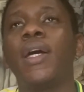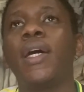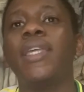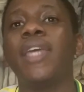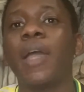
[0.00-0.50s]

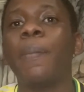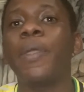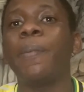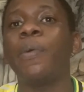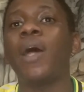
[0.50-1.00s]
young
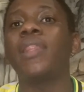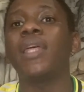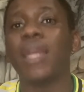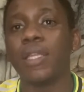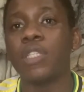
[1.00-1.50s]
people are the
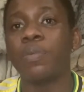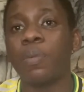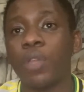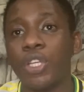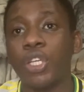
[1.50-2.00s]
largest
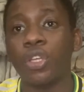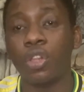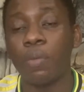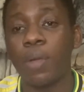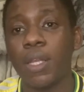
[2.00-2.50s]
population
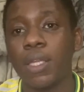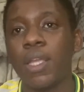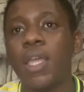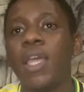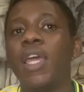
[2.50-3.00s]
globally,
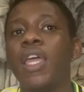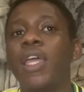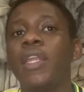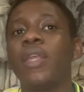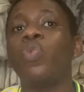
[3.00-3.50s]

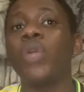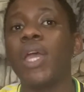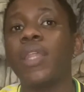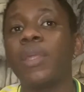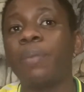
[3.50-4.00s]
and we
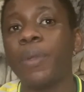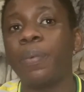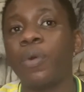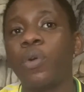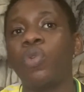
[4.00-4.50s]
are the
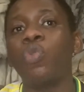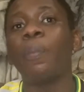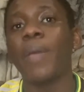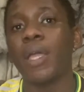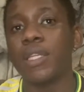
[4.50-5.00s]
people who
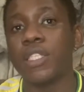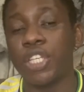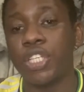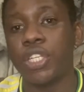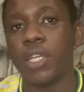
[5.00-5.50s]
make
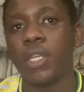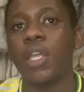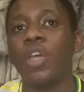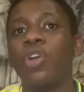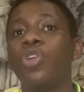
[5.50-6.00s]
decision
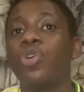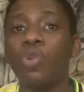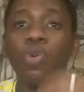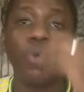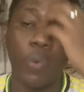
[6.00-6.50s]
on
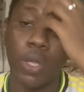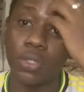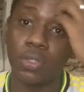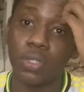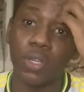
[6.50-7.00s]
who we
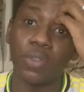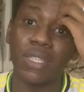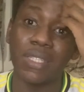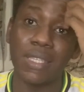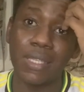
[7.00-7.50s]
want to, on
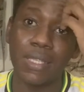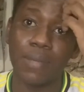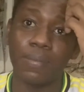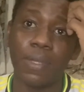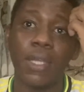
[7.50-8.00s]
the
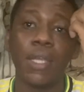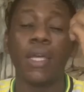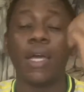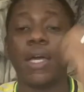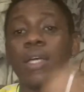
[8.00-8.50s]
system.
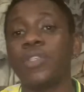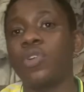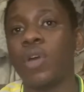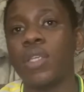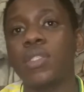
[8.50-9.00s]

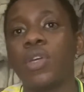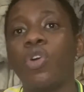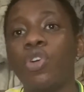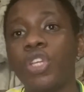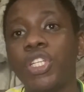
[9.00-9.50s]
So as the
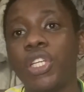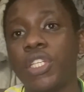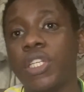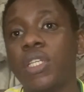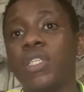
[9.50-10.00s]
older
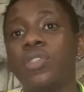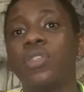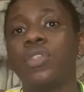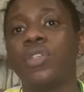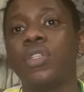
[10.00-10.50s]
generation
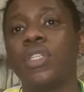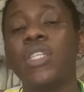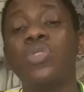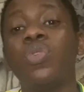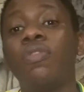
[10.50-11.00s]

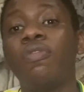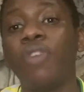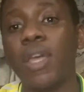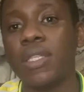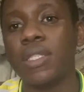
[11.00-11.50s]
needs to
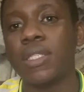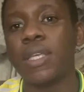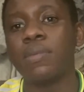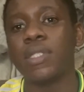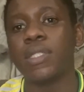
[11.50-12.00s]
invest
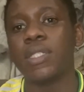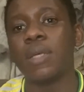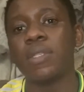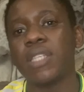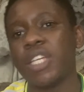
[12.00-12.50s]

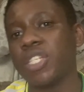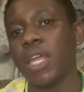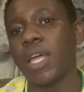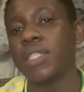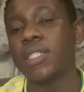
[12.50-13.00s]
such
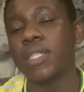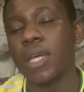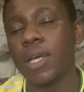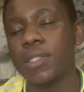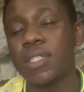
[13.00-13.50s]
like
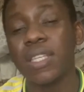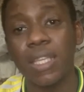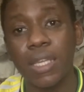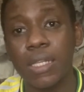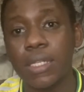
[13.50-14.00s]

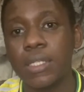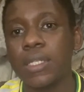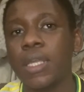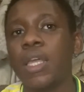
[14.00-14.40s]
skills,